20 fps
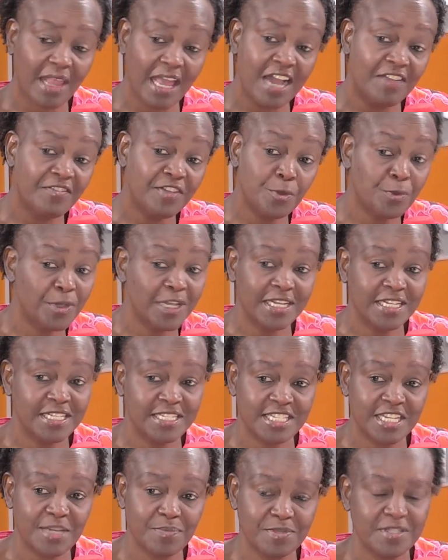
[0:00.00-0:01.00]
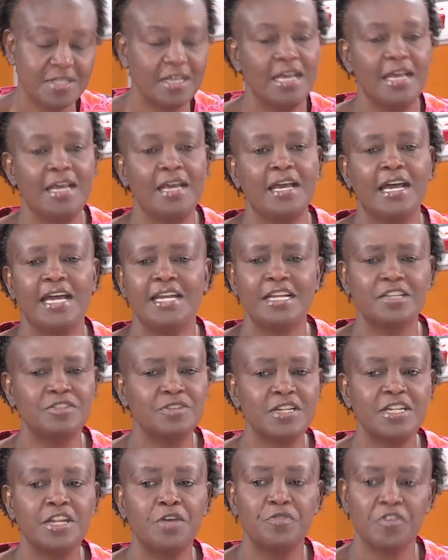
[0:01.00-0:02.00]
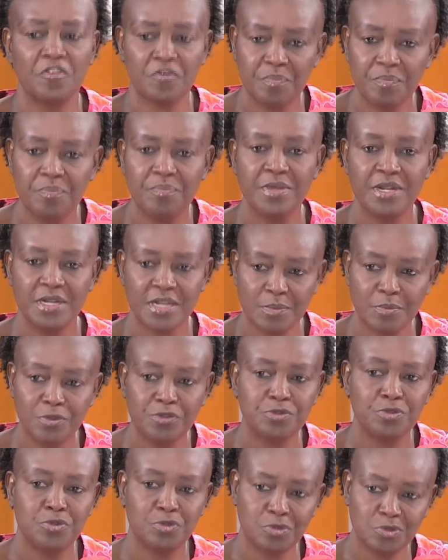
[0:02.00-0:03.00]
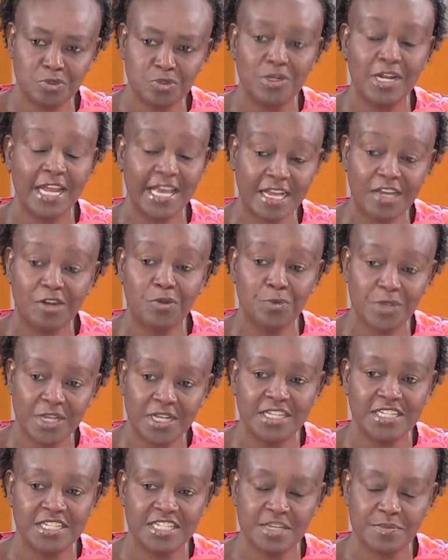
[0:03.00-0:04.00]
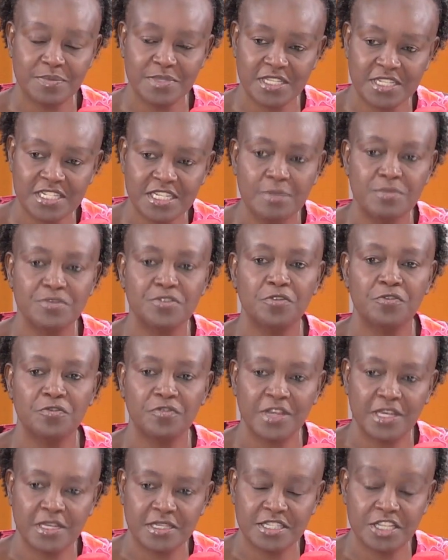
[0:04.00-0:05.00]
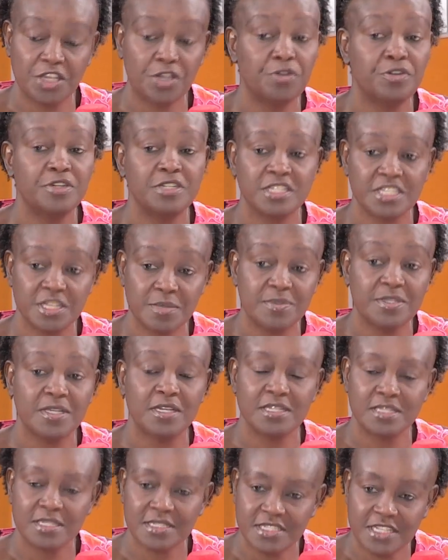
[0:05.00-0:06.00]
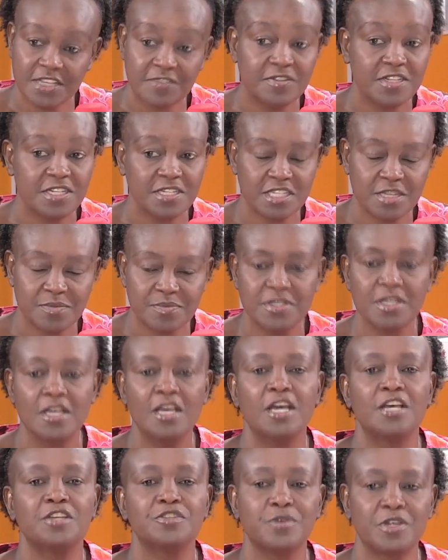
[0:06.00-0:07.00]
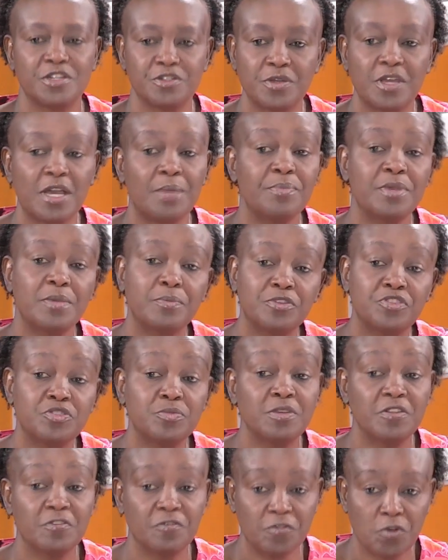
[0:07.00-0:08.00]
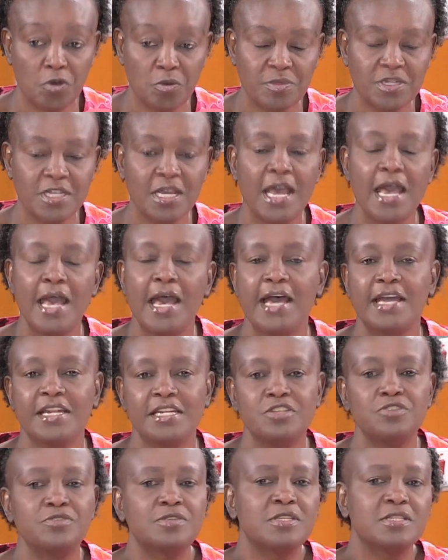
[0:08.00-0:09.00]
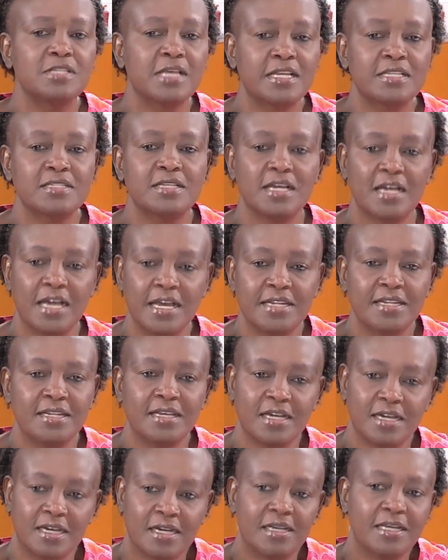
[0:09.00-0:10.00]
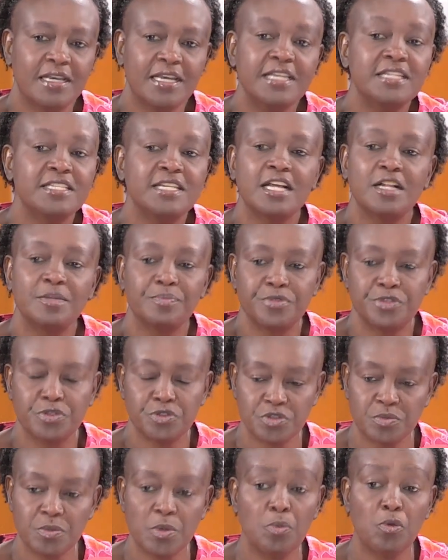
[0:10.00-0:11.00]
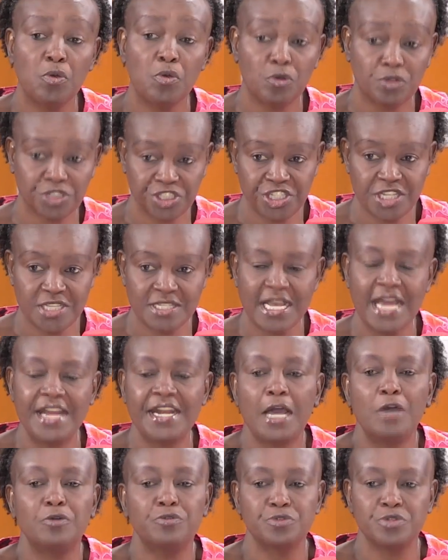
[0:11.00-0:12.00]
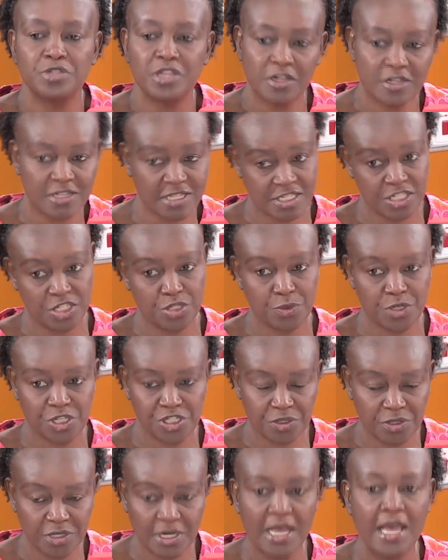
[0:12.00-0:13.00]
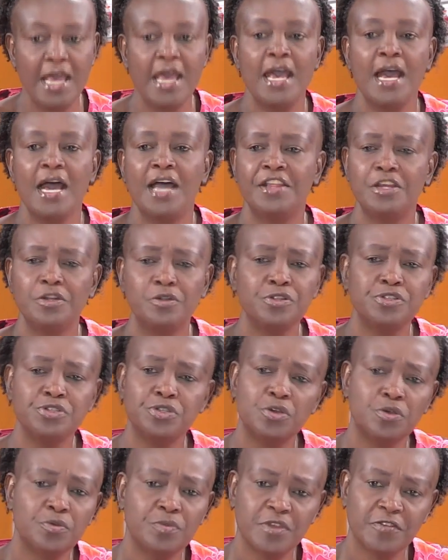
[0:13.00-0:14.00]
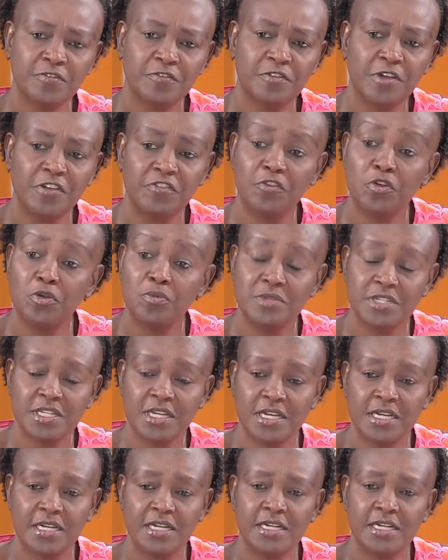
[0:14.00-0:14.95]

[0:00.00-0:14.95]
having weekly tips, and actually now we've been able to do like a weekly tips in terms of the security tips and safety tips, so that you can be able to be informed, and use this as a, and uh, it helps you to be more cautious and how to deal with the situation. And then also we've uh, formed a